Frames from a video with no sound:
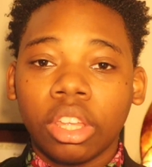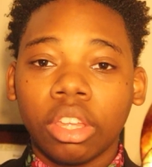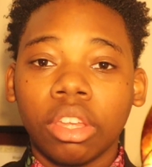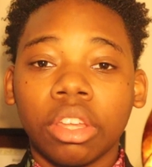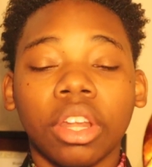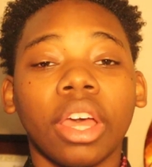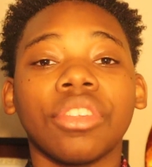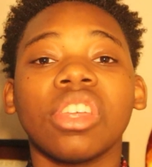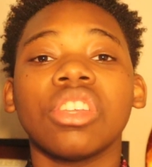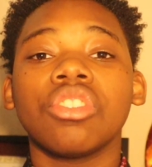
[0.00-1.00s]
And I
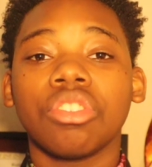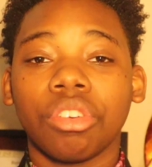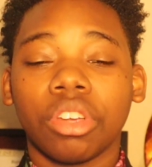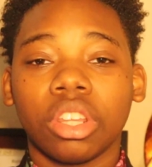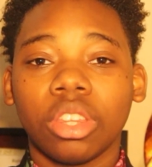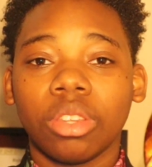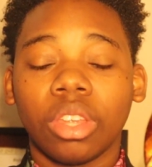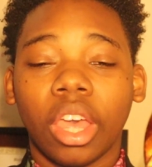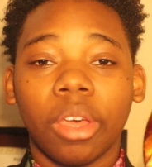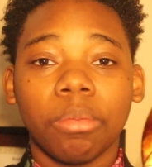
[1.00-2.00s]
said, sure,
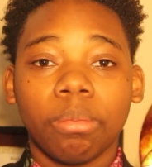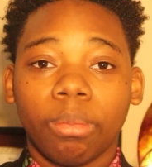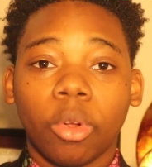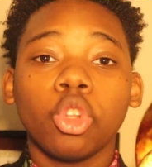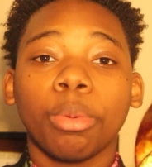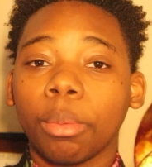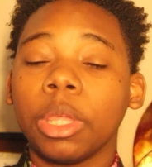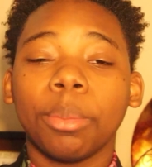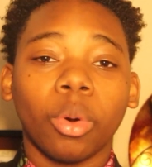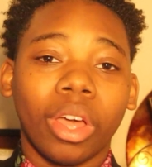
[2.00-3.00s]
multiple
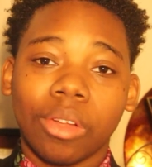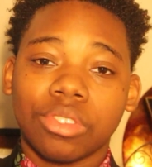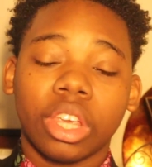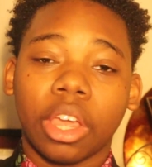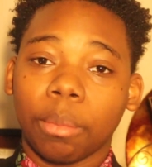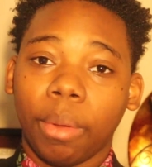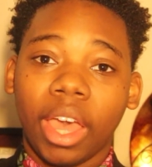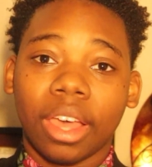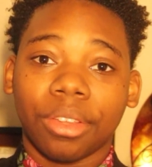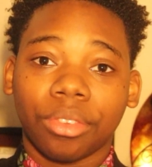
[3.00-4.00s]
people have checkered
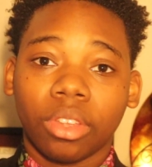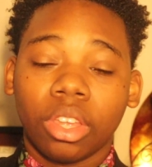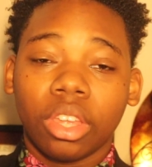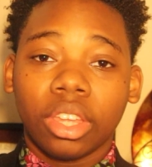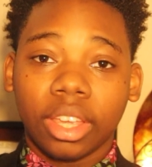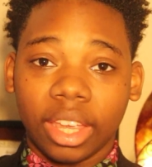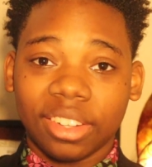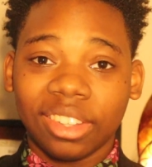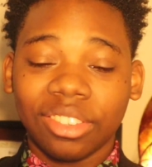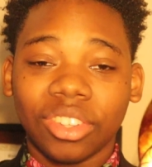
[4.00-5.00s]
past
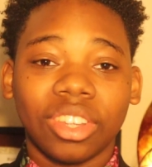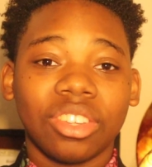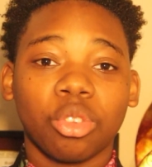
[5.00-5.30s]
Candace.